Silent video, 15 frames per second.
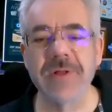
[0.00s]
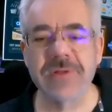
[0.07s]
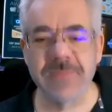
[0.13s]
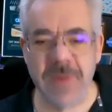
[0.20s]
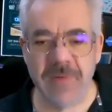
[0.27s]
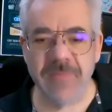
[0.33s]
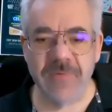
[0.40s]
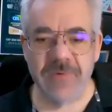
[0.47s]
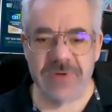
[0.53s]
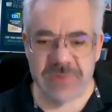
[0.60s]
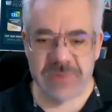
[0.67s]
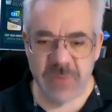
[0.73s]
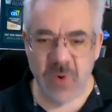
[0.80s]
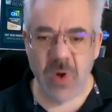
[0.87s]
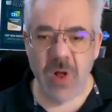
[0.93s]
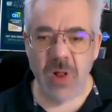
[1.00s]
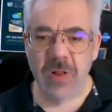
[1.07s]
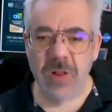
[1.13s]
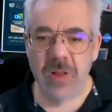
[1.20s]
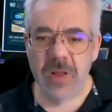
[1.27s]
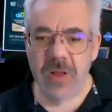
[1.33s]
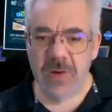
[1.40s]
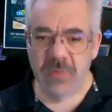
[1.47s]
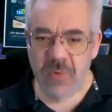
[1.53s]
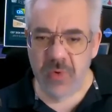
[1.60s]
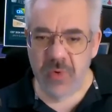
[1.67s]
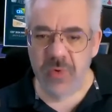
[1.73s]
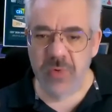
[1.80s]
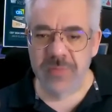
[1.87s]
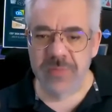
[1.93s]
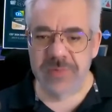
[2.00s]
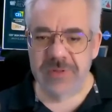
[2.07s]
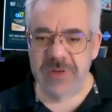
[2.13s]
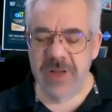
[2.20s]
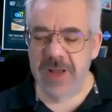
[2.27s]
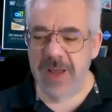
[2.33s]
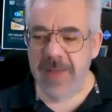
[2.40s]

It's meant for small rooms,